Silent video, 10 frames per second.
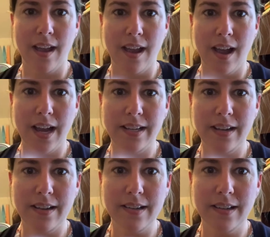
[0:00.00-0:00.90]
Hi,
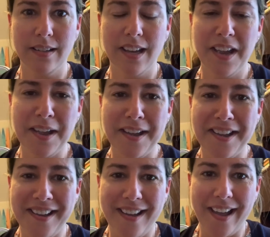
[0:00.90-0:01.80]
Doug.
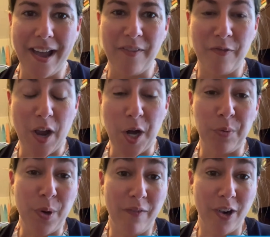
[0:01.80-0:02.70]
Have, I hope
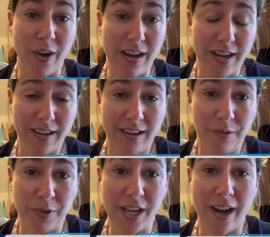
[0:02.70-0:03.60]
you have a great
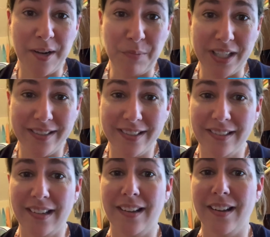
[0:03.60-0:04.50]
retirement.
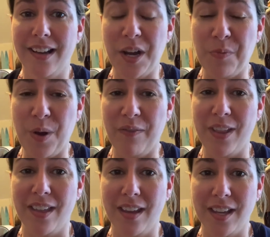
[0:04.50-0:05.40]
Uh, I hope
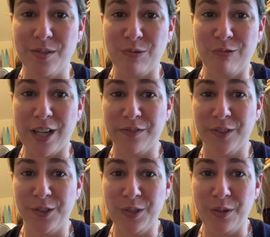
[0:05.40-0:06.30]
everything is
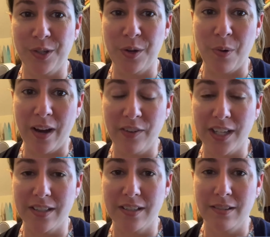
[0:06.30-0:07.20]
restful. You and your wife
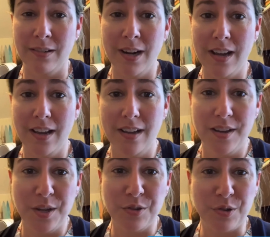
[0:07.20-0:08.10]
get to do,
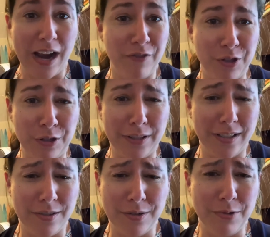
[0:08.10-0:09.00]
travel
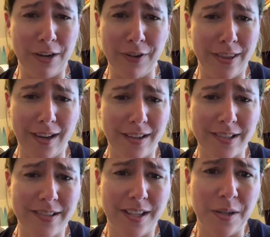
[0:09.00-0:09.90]
and do everything
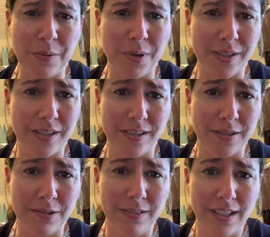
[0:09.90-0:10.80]
else that you want to
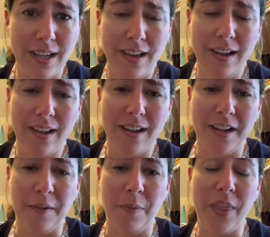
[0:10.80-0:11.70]
do.
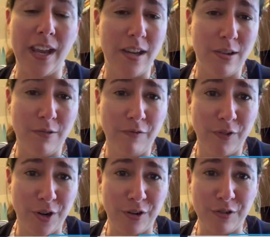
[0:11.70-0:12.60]
Um, thank you
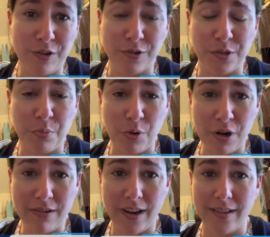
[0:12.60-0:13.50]
for your
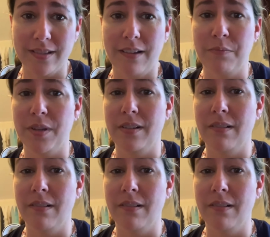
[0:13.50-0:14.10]
support as I've been